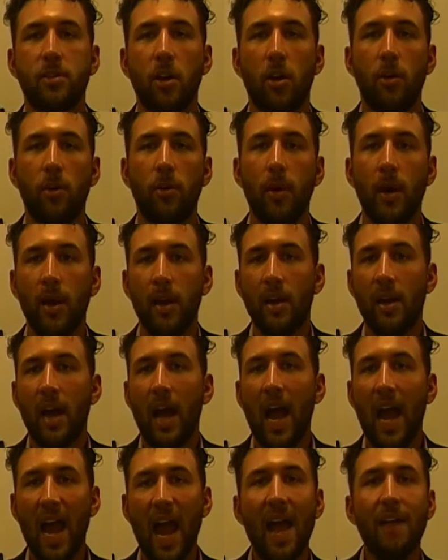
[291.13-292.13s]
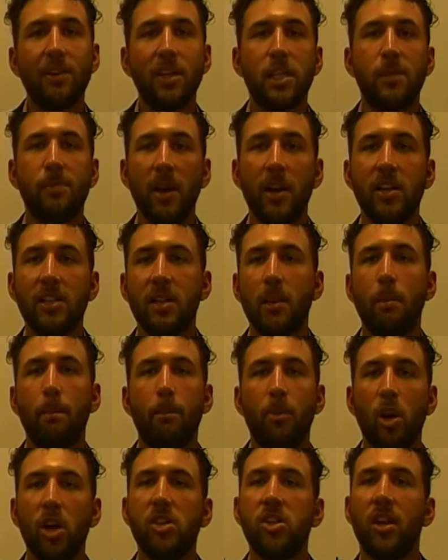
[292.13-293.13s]
So I have experience
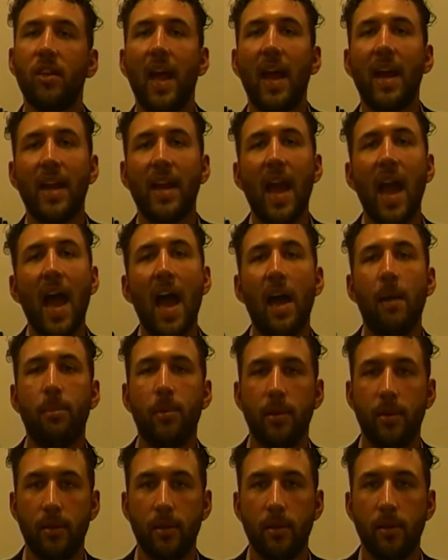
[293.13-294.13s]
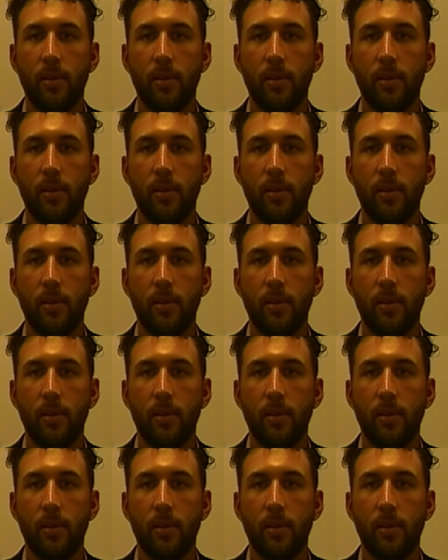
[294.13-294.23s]
in bridging that gap,